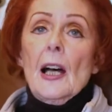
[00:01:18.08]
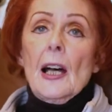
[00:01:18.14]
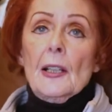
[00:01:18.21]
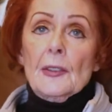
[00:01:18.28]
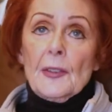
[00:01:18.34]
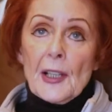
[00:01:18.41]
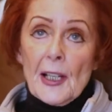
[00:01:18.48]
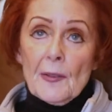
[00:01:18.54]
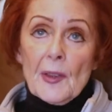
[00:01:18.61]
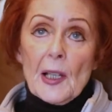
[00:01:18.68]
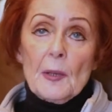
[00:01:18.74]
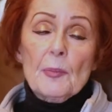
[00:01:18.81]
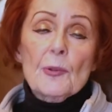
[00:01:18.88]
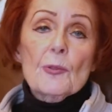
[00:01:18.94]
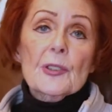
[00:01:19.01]
And then
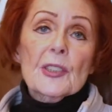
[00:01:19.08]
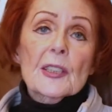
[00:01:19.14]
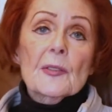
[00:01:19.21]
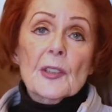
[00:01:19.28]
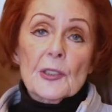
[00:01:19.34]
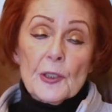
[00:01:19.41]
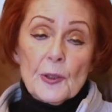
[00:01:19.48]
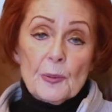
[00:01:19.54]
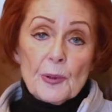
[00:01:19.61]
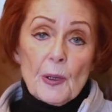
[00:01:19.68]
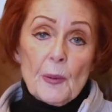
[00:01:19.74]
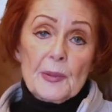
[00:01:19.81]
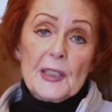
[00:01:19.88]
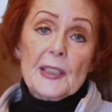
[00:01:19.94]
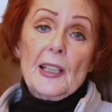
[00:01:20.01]
they bought in the new
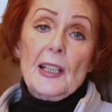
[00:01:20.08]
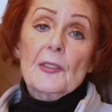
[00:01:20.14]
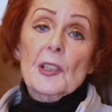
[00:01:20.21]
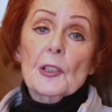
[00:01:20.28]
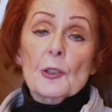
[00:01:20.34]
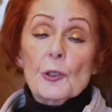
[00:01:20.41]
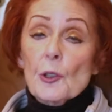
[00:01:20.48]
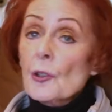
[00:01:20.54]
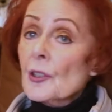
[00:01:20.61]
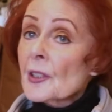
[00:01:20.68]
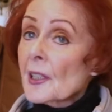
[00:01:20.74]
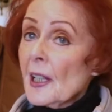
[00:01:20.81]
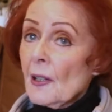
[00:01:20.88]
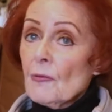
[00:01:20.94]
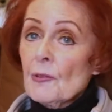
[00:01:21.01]
property act that you
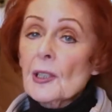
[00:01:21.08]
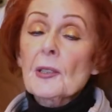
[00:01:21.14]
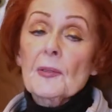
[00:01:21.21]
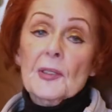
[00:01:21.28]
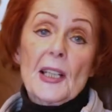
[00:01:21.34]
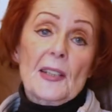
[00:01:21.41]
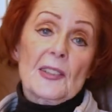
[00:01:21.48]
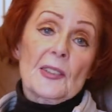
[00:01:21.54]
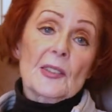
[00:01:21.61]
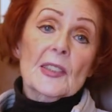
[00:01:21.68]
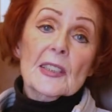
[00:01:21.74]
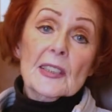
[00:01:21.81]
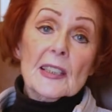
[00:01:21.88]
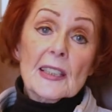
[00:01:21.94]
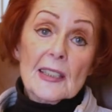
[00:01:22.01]
couldn't get rid of
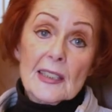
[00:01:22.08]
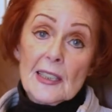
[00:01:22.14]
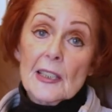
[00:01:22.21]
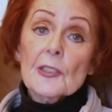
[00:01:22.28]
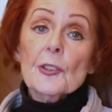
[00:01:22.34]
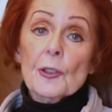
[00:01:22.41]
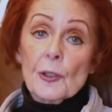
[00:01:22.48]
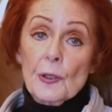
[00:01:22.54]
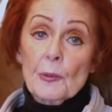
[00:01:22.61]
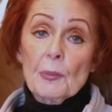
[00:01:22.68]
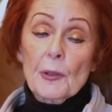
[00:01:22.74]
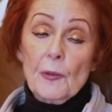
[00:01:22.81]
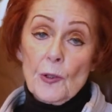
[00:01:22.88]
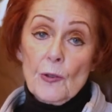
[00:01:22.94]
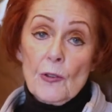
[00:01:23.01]
tenants as easily as you could
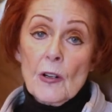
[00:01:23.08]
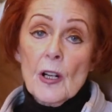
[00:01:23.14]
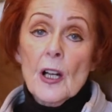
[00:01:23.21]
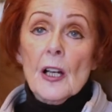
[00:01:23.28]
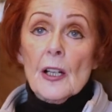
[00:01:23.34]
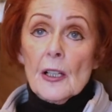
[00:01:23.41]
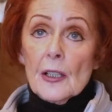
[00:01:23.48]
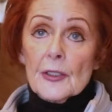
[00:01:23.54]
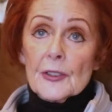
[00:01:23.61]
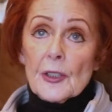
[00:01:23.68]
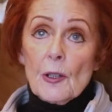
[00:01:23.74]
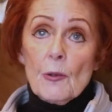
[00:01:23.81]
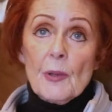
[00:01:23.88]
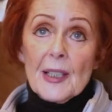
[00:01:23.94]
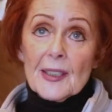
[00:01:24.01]
before.
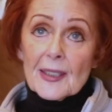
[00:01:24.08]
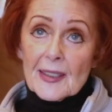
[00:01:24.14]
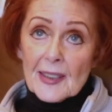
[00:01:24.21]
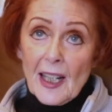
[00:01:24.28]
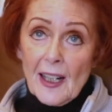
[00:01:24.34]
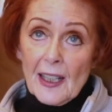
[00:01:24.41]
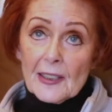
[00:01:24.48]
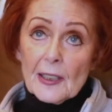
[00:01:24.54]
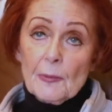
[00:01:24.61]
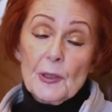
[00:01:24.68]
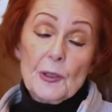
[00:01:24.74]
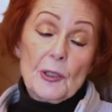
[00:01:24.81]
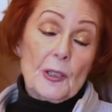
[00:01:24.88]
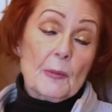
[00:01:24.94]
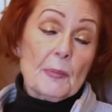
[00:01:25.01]
So we decided,
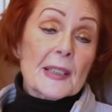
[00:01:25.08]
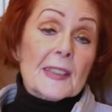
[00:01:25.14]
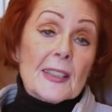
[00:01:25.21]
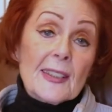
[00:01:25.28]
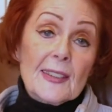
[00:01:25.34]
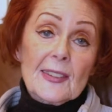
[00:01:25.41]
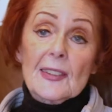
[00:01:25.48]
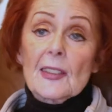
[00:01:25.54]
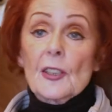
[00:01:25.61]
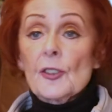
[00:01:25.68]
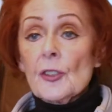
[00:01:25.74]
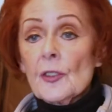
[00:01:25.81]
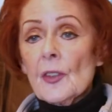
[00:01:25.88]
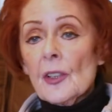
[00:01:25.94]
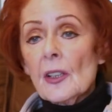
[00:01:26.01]
we took a business
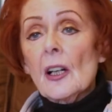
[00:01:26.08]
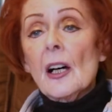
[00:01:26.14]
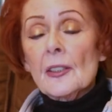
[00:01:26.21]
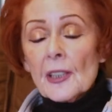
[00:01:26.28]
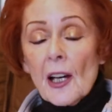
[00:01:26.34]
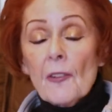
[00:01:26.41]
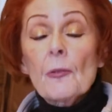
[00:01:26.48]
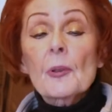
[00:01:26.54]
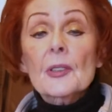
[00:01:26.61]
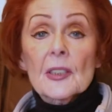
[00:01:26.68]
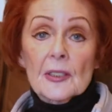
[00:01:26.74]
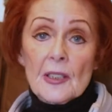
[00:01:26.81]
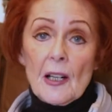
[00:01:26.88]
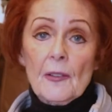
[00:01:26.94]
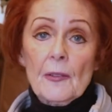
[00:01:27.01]
decision that enough was
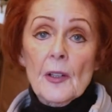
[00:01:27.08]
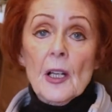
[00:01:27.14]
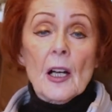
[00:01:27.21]
enough.